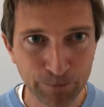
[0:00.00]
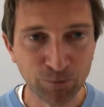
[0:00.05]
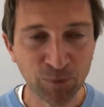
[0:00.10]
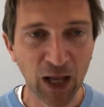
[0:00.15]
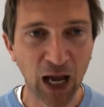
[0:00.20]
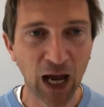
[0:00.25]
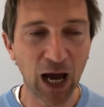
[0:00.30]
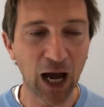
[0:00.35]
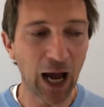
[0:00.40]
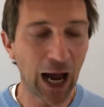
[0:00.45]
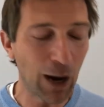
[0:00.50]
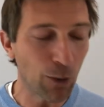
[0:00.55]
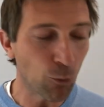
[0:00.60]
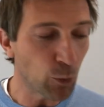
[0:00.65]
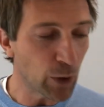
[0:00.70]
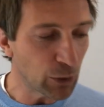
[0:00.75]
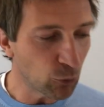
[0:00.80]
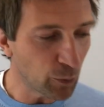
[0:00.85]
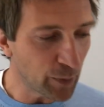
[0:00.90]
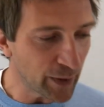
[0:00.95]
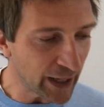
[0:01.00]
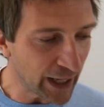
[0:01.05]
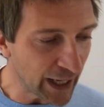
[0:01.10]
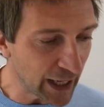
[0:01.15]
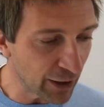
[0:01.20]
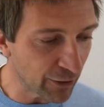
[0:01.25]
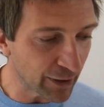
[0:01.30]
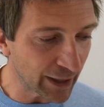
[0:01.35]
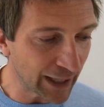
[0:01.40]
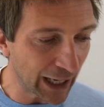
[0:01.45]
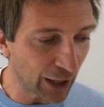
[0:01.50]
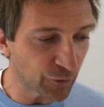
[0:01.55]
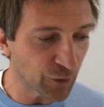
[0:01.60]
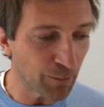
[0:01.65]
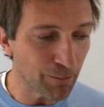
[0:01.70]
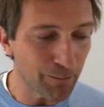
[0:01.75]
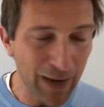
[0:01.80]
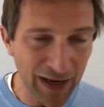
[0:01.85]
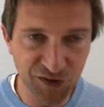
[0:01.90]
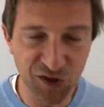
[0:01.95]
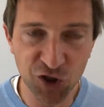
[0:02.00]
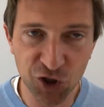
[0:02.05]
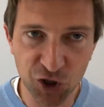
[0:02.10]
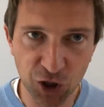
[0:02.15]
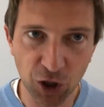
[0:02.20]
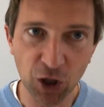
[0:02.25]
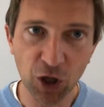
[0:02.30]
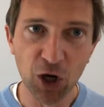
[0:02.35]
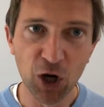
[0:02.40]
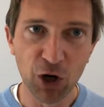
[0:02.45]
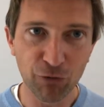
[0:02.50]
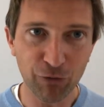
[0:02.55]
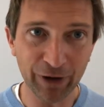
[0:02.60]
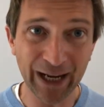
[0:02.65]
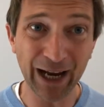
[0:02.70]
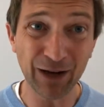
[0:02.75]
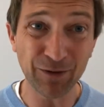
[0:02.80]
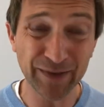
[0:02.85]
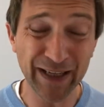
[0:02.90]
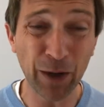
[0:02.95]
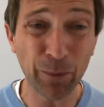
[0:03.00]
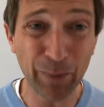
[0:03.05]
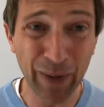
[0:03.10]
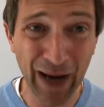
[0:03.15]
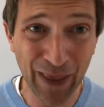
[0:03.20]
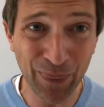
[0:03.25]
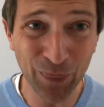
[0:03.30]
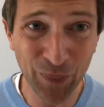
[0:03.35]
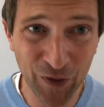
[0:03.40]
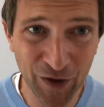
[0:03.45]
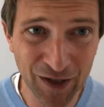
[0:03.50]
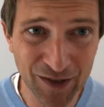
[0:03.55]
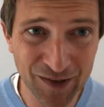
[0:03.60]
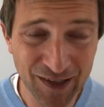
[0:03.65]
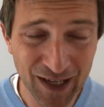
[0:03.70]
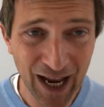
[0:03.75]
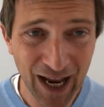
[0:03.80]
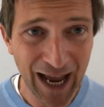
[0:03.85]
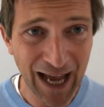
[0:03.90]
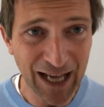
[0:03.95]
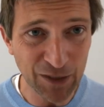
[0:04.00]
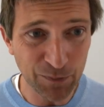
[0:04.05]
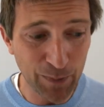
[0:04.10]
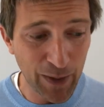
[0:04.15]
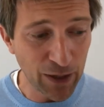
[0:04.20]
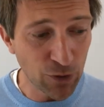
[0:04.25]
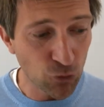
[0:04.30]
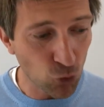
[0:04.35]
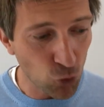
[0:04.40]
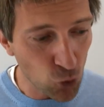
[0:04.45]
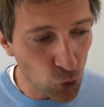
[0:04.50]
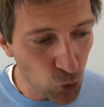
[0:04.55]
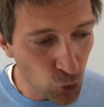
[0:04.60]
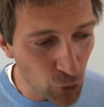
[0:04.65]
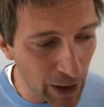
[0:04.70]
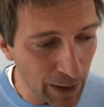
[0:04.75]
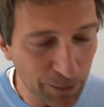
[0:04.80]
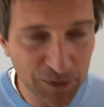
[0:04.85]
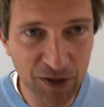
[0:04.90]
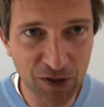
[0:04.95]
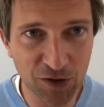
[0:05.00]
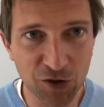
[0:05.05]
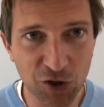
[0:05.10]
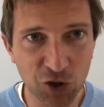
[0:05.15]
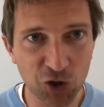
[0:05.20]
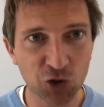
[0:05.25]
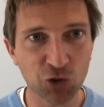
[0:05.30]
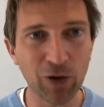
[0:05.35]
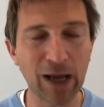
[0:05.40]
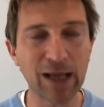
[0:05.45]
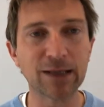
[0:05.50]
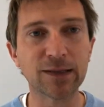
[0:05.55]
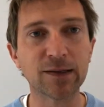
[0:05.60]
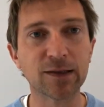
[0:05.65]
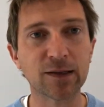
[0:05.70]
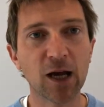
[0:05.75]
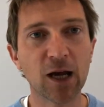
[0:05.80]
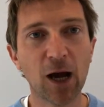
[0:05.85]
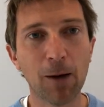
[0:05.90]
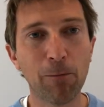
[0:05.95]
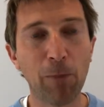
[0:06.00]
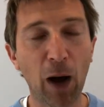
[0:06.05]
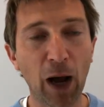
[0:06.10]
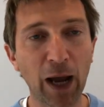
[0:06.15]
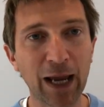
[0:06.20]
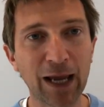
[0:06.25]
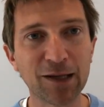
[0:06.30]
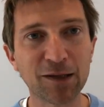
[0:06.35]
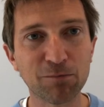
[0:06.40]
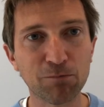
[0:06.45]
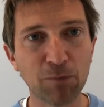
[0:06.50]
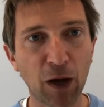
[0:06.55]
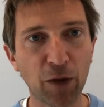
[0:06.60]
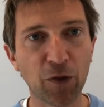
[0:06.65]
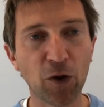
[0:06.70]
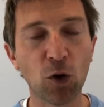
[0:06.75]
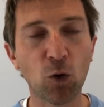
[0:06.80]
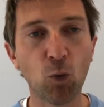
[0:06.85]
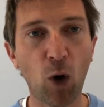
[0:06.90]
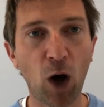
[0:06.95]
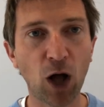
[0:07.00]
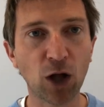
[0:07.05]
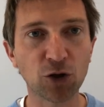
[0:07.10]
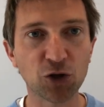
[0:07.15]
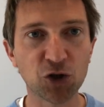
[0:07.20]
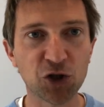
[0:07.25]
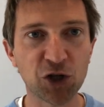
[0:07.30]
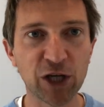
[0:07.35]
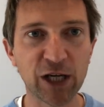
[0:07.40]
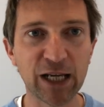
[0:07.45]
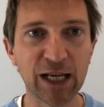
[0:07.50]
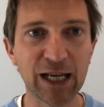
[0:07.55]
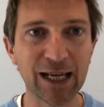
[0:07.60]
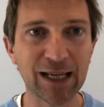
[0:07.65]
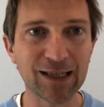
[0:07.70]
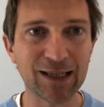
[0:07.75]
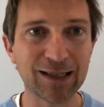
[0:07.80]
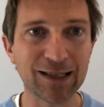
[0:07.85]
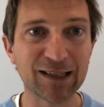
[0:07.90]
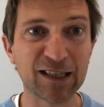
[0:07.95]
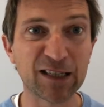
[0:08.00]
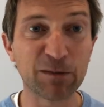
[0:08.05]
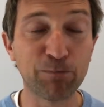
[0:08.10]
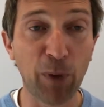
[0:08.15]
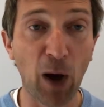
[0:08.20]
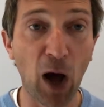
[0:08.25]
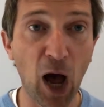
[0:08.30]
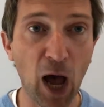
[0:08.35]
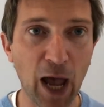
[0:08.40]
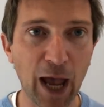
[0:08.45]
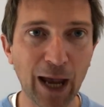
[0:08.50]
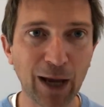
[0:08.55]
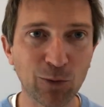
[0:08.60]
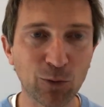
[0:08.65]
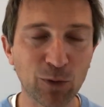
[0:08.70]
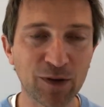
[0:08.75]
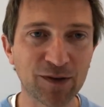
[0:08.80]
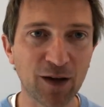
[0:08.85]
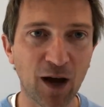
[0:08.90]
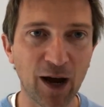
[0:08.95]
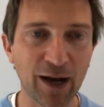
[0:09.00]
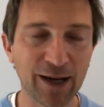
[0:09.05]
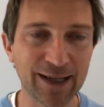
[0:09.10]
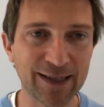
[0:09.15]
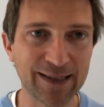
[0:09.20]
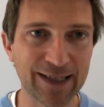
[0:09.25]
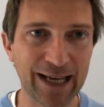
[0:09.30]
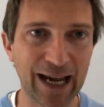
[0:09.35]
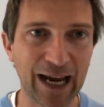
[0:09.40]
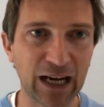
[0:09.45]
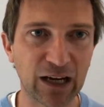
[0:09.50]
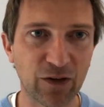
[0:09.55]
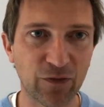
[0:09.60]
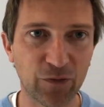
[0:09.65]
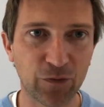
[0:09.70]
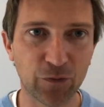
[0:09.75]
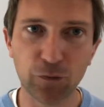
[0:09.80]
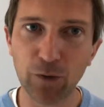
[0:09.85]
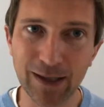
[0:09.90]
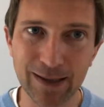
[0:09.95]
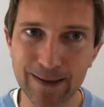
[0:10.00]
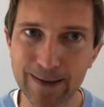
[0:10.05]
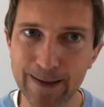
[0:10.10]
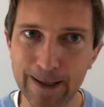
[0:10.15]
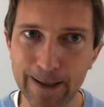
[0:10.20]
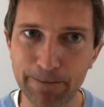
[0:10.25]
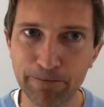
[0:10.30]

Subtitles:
And we will be hearing how the messenger recounts how Pentheus has been ripped to shreds by his mother while she is inspired with Dionysiac frenzy.